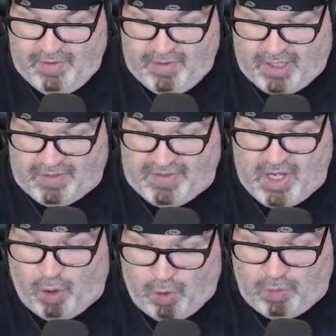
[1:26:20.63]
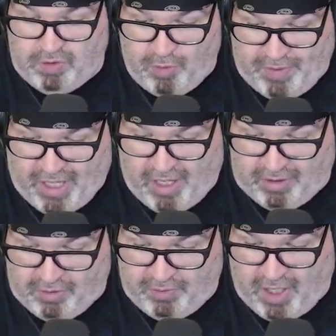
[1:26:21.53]
the old
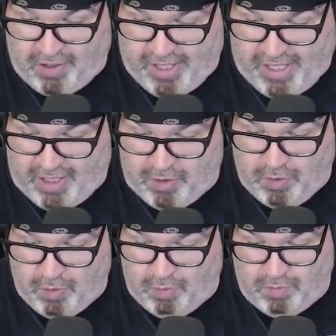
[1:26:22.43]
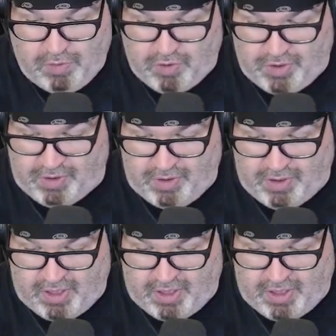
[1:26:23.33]
Lunaria who couldn't